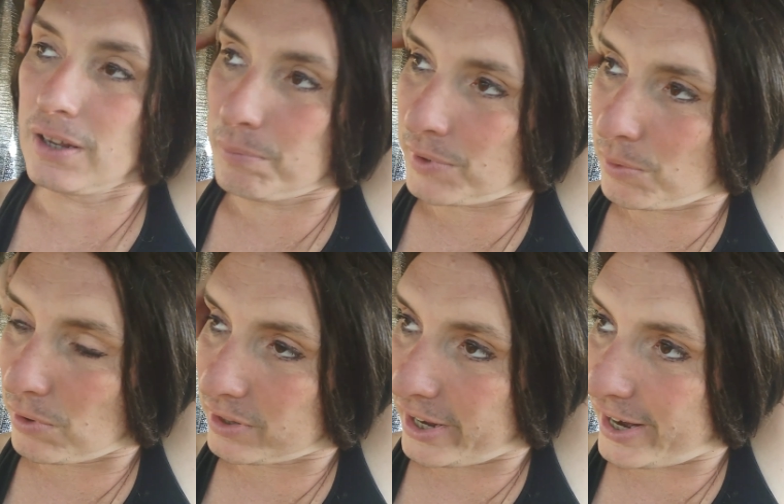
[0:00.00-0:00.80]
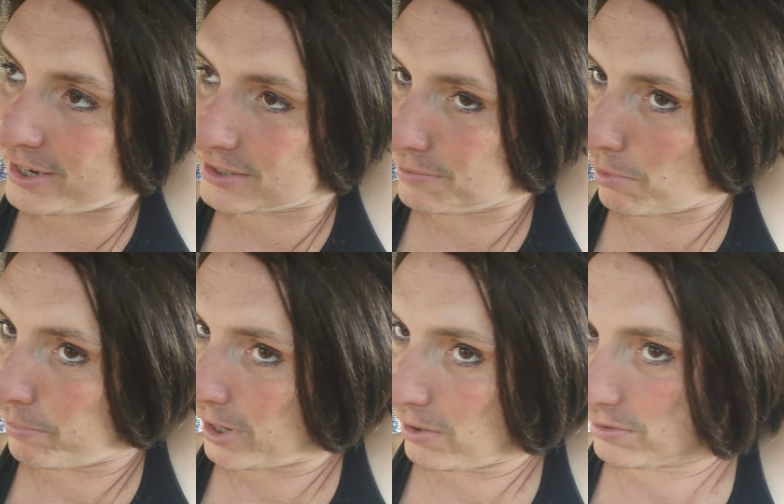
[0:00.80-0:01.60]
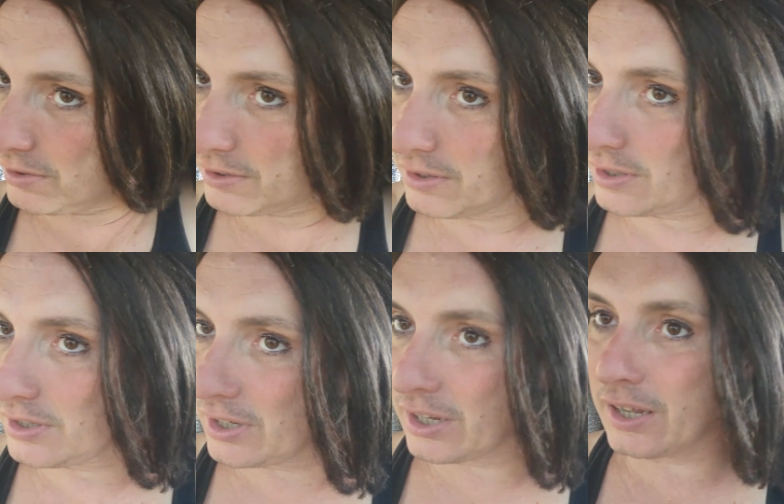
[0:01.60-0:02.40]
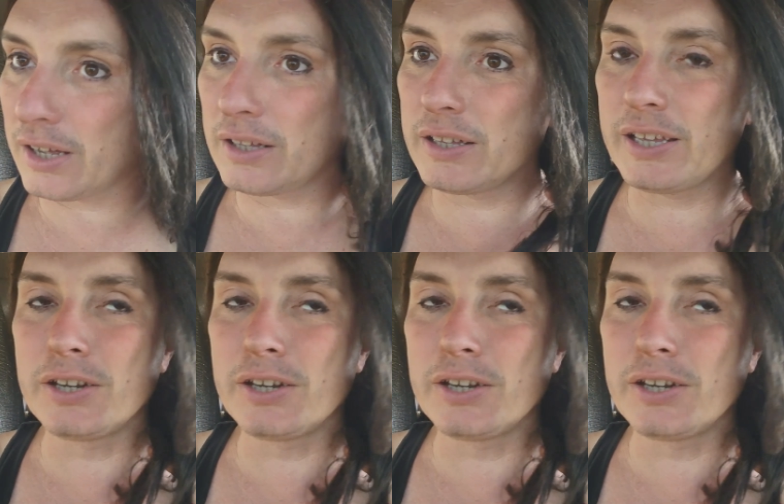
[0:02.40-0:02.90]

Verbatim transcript: But I wanted to ask them about uh,